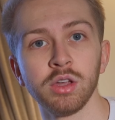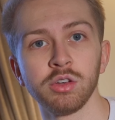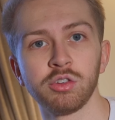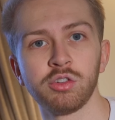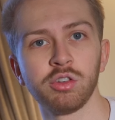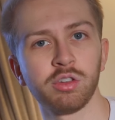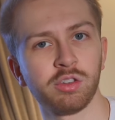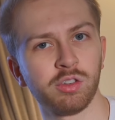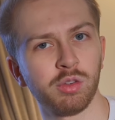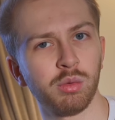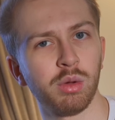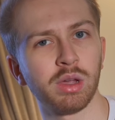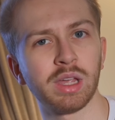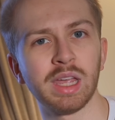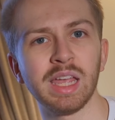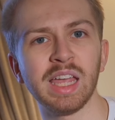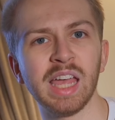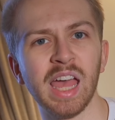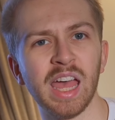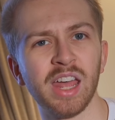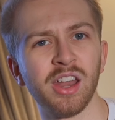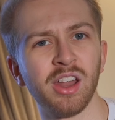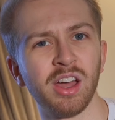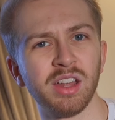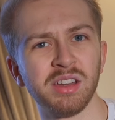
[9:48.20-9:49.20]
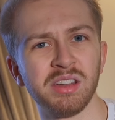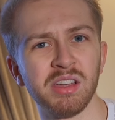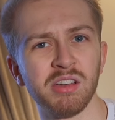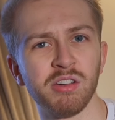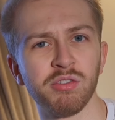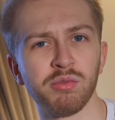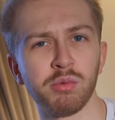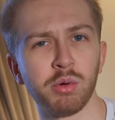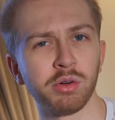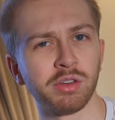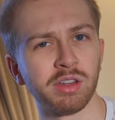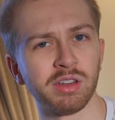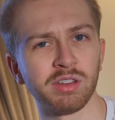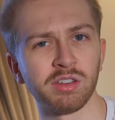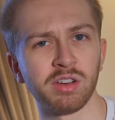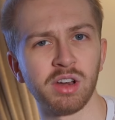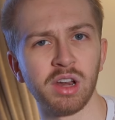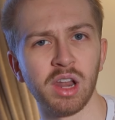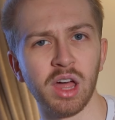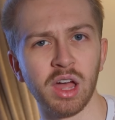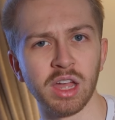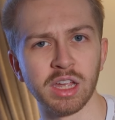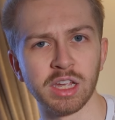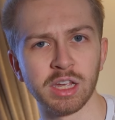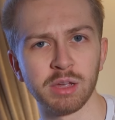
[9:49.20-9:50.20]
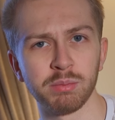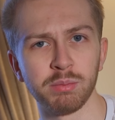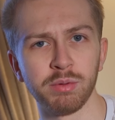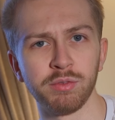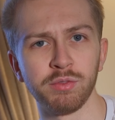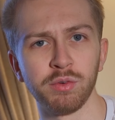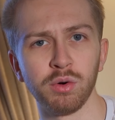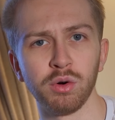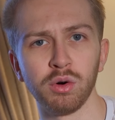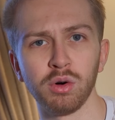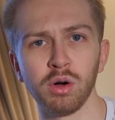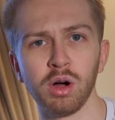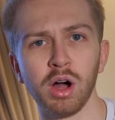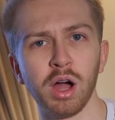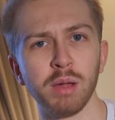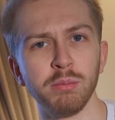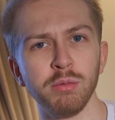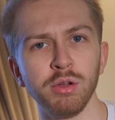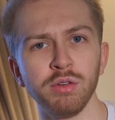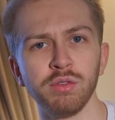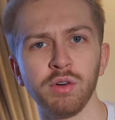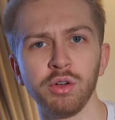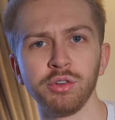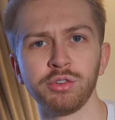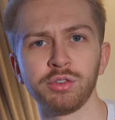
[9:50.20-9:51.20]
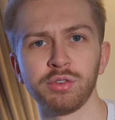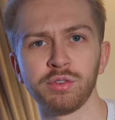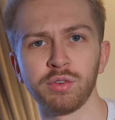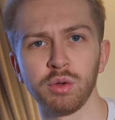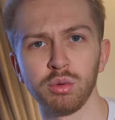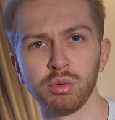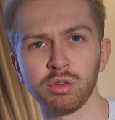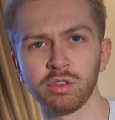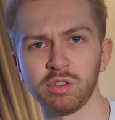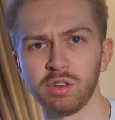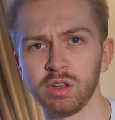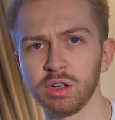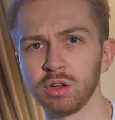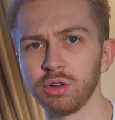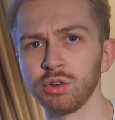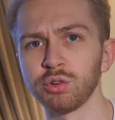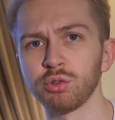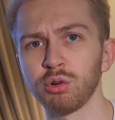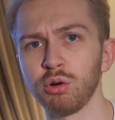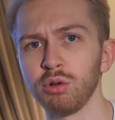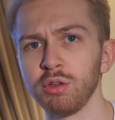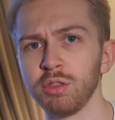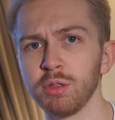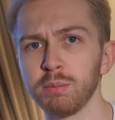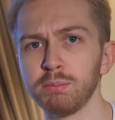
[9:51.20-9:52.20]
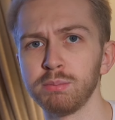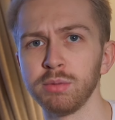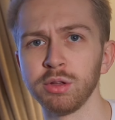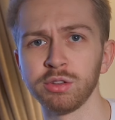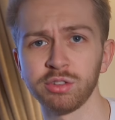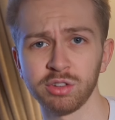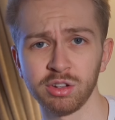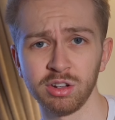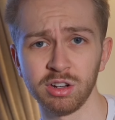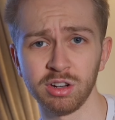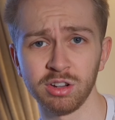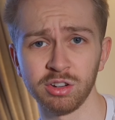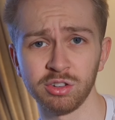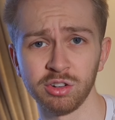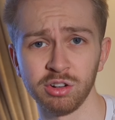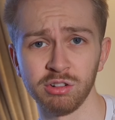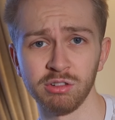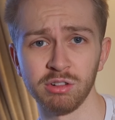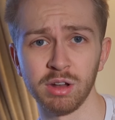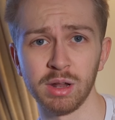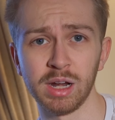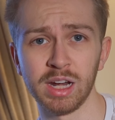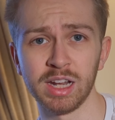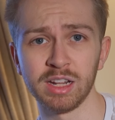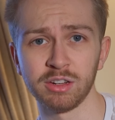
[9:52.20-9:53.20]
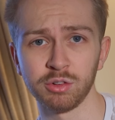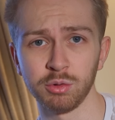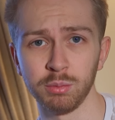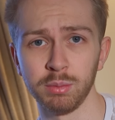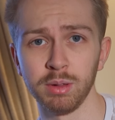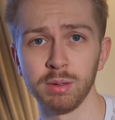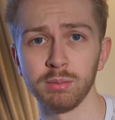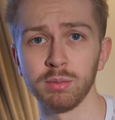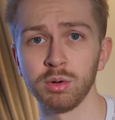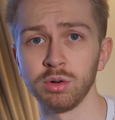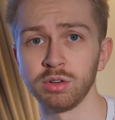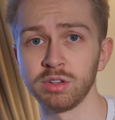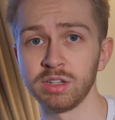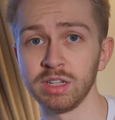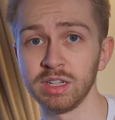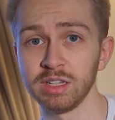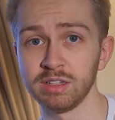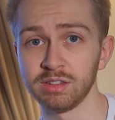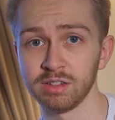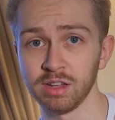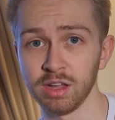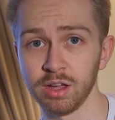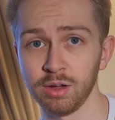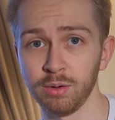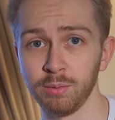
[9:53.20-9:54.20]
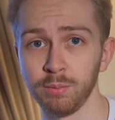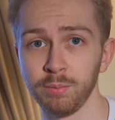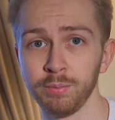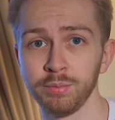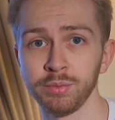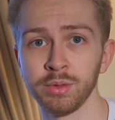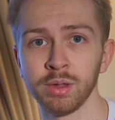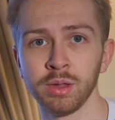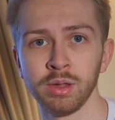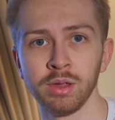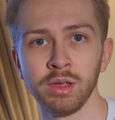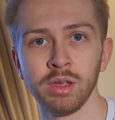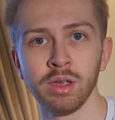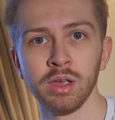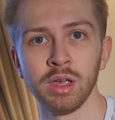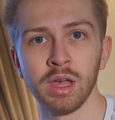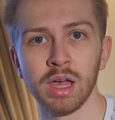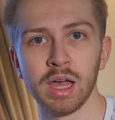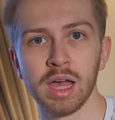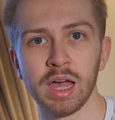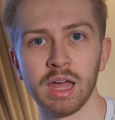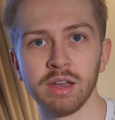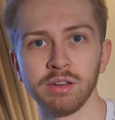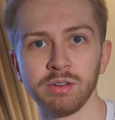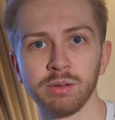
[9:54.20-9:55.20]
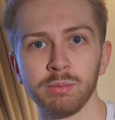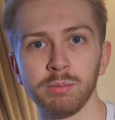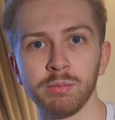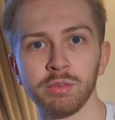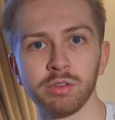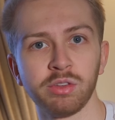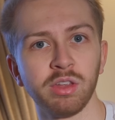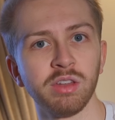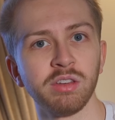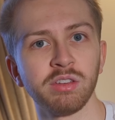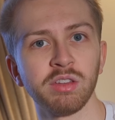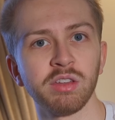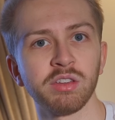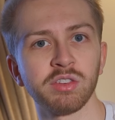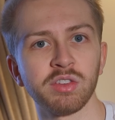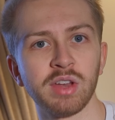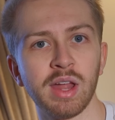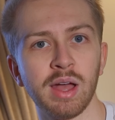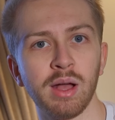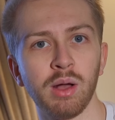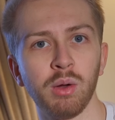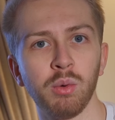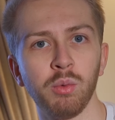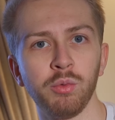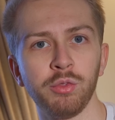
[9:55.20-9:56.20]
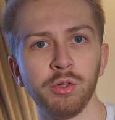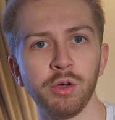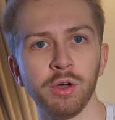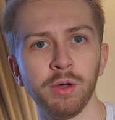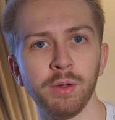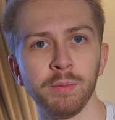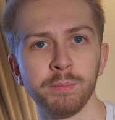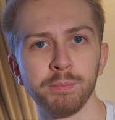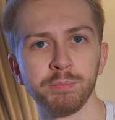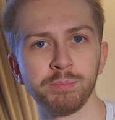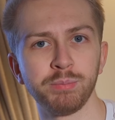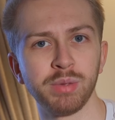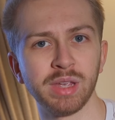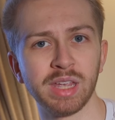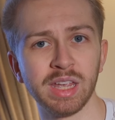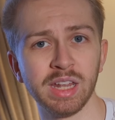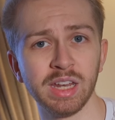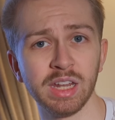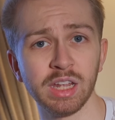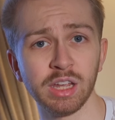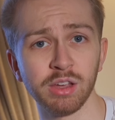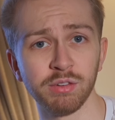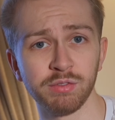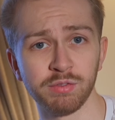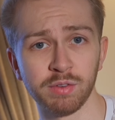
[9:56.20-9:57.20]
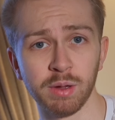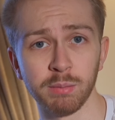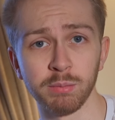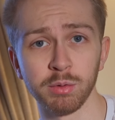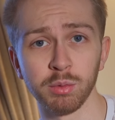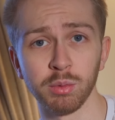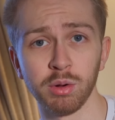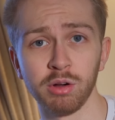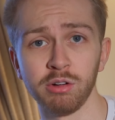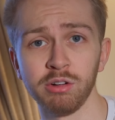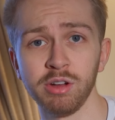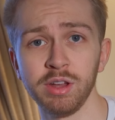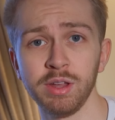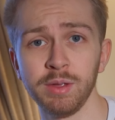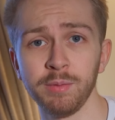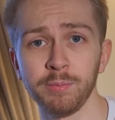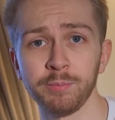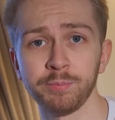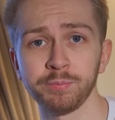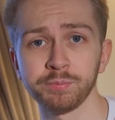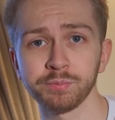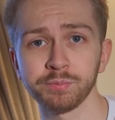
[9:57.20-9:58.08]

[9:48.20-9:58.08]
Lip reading: just so I can get an idea of what it's like before I move on to focusing on drawing the musculature in a little bit more detail. And since it's now the beginning of February,